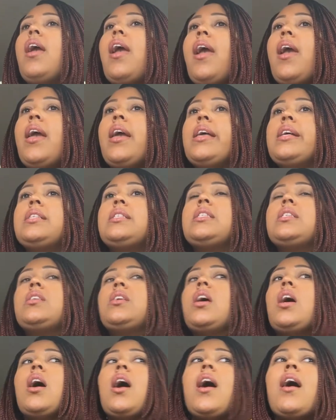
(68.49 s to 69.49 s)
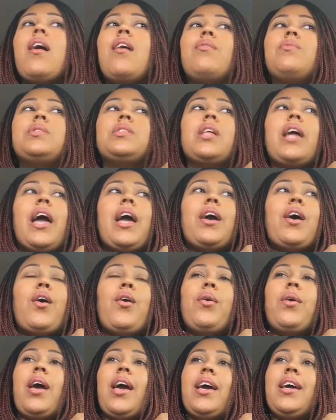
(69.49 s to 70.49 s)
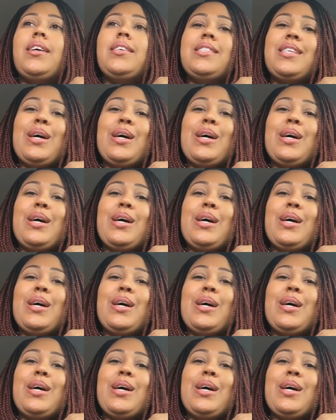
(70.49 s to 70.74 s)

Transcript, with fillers: and I was like, okay,